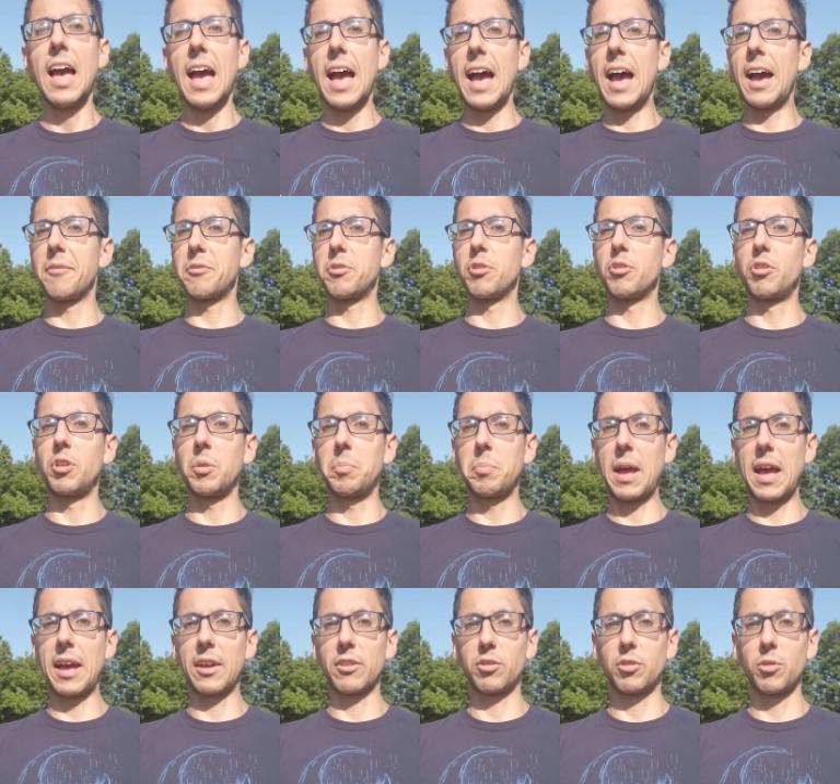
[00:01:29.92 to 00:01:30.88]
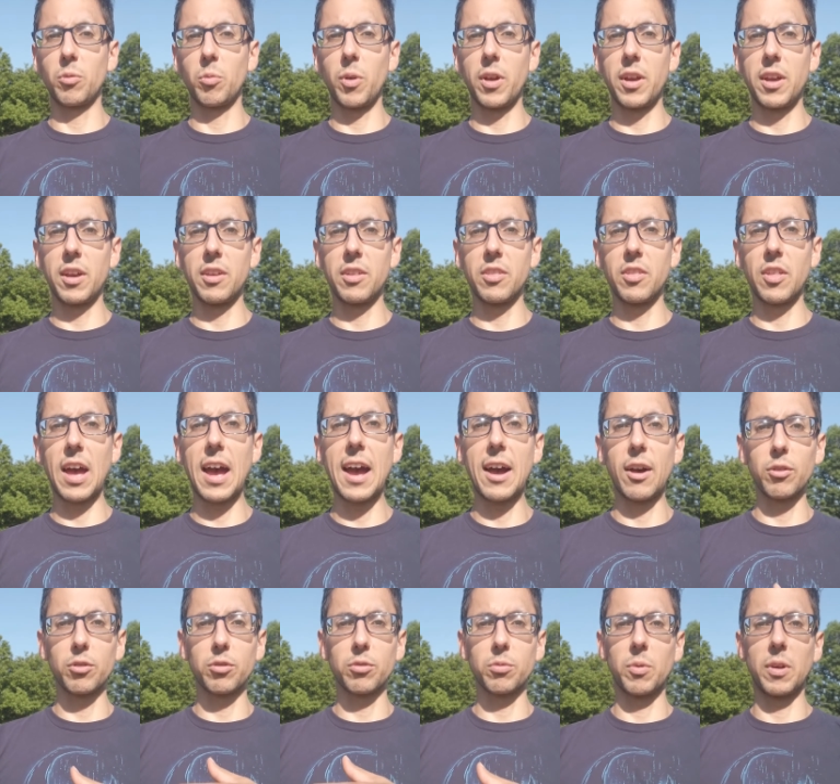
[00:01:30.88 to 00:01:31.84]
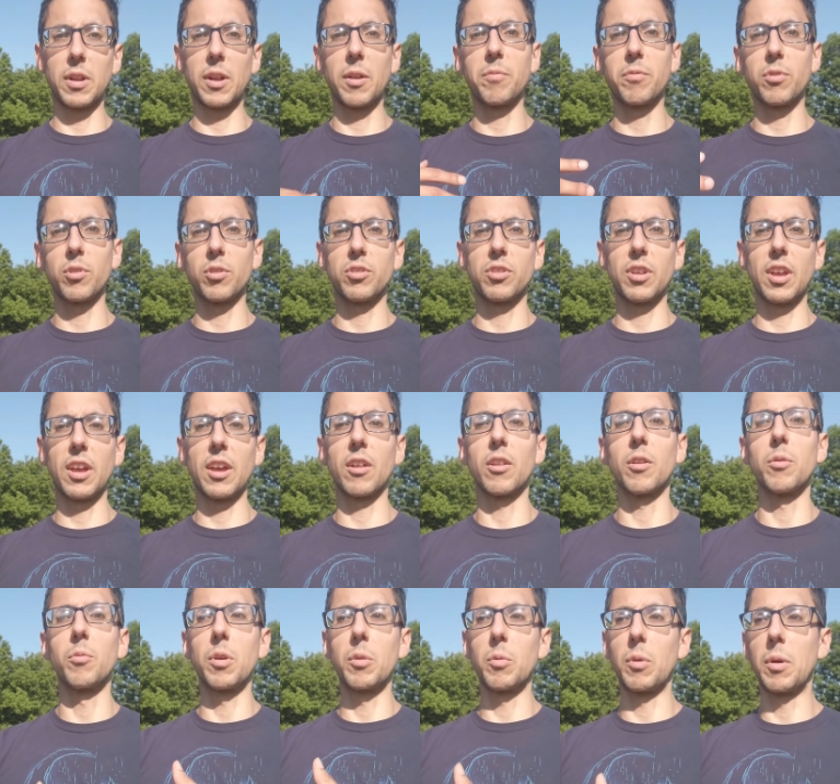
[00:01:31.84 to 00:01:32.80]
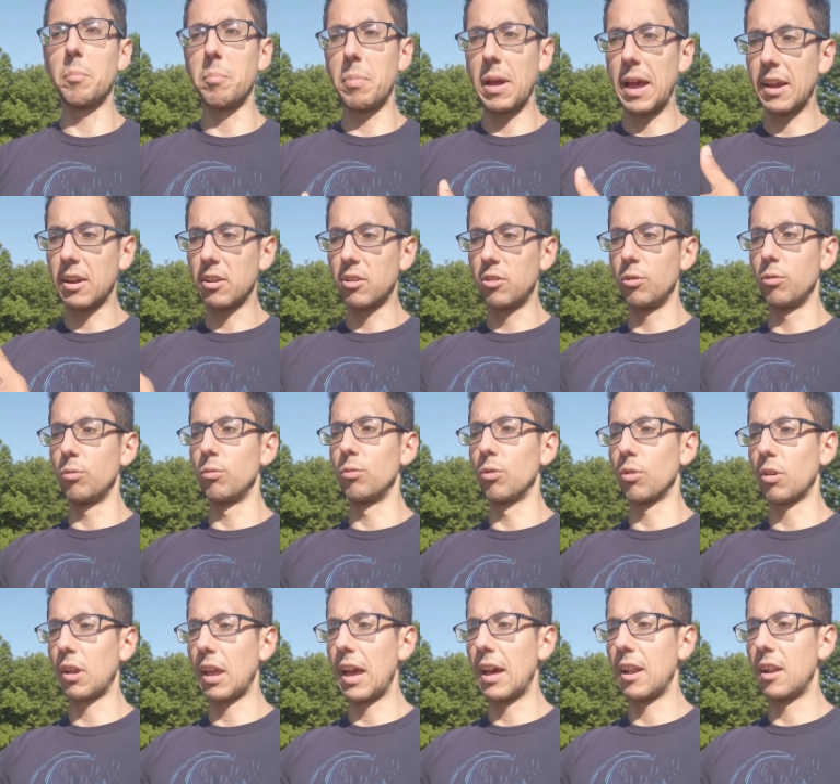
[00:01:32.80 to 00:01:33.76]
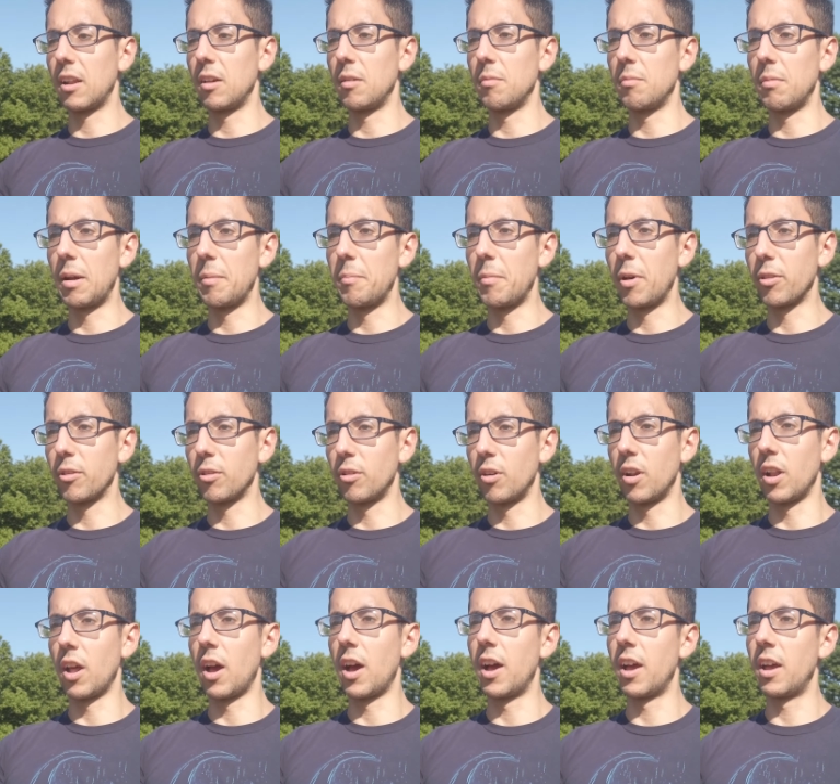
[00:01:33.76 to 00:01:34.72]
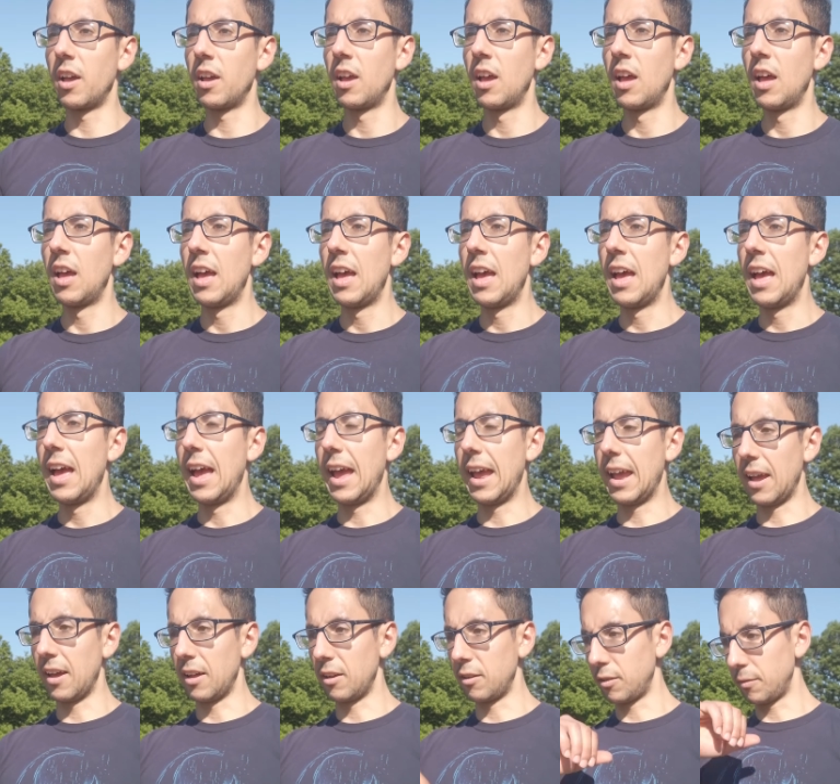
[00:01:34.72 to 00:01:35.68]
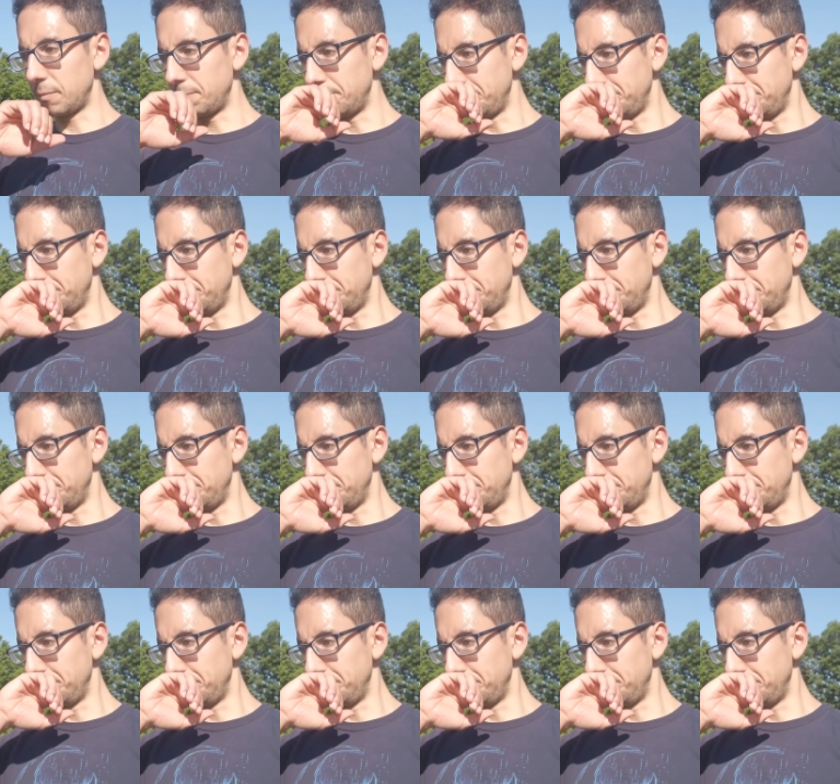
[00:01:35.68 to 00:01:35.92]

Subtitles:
after she passed away, the house went up for sale and we went back to look at it, my mother and I. And